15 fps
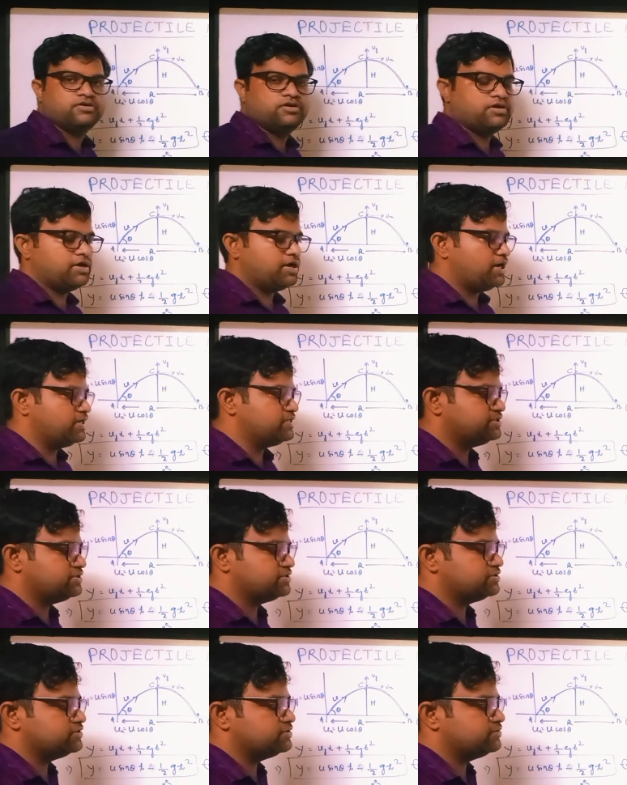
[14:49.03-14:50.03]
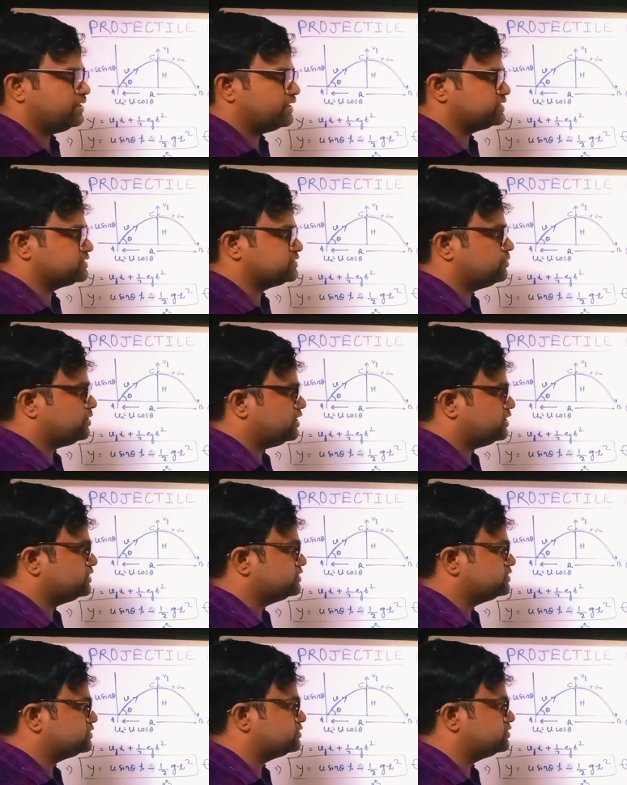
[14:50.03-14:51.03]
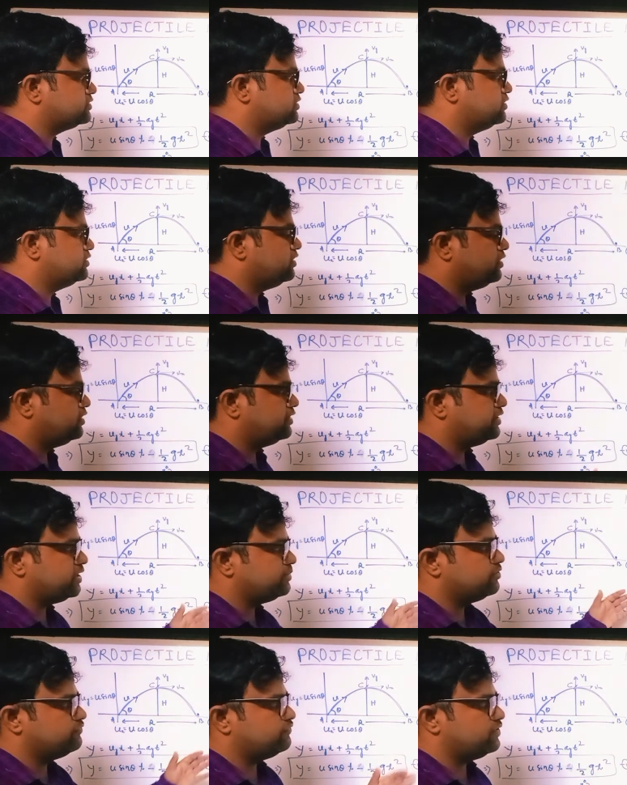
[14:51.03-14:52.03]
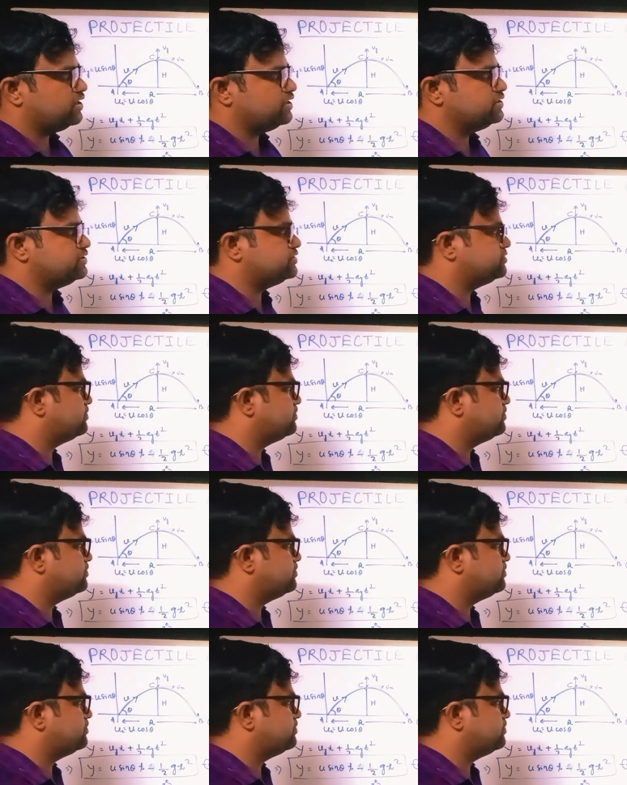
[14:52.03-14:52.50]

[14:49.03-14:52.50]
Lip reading: height, maximum height, time of flight.